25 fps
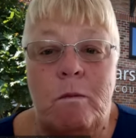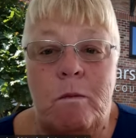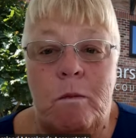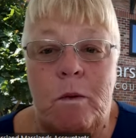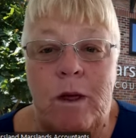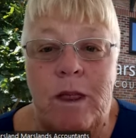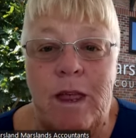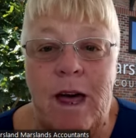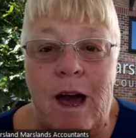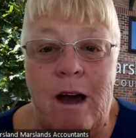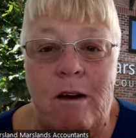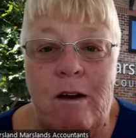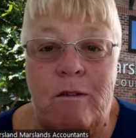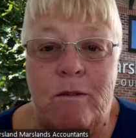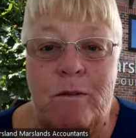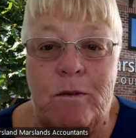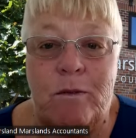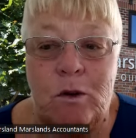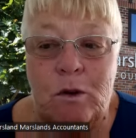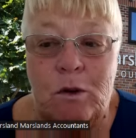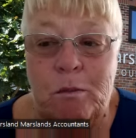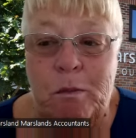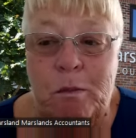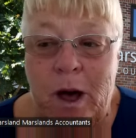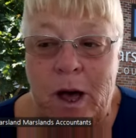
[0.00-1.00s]
without
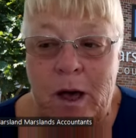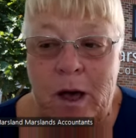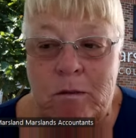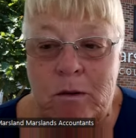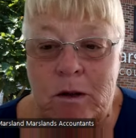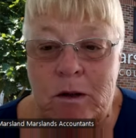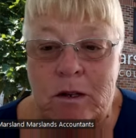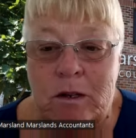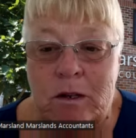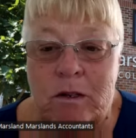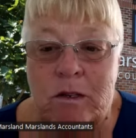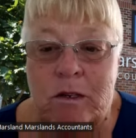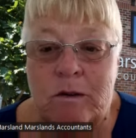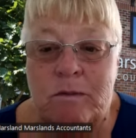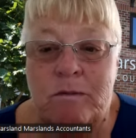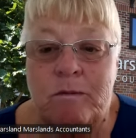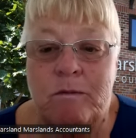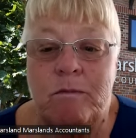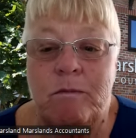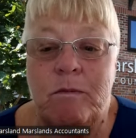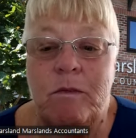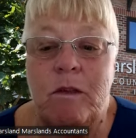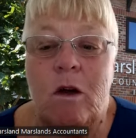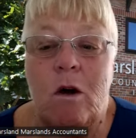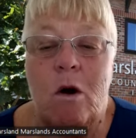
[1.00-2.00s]
full payment
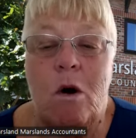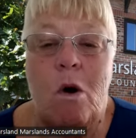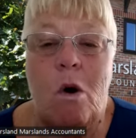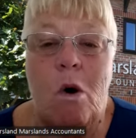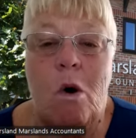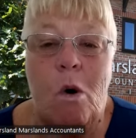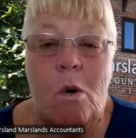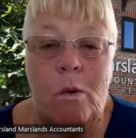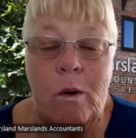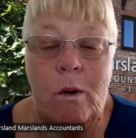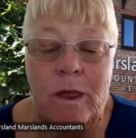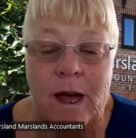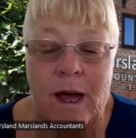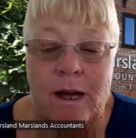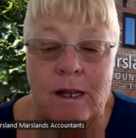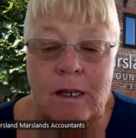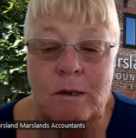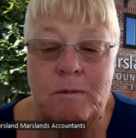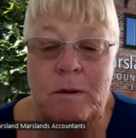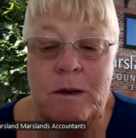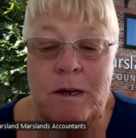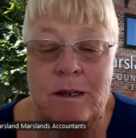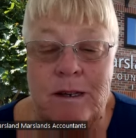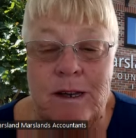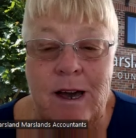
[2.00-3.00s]
or without
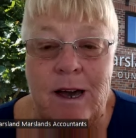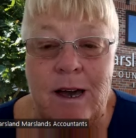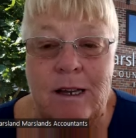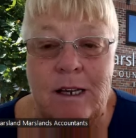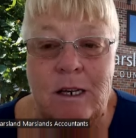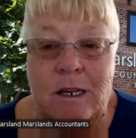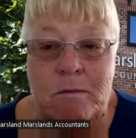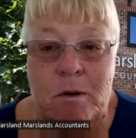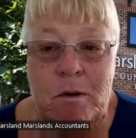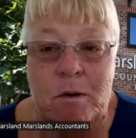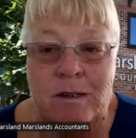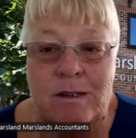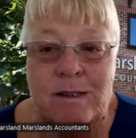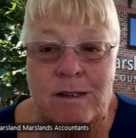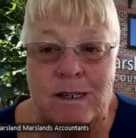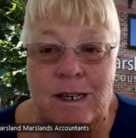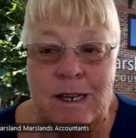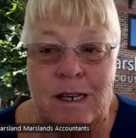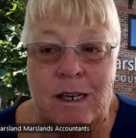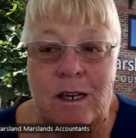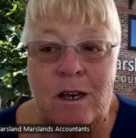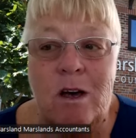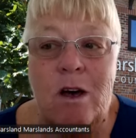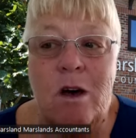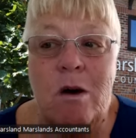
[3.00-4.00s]
speaking to
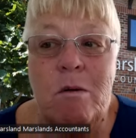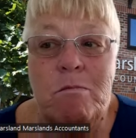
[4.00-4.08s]
HMRC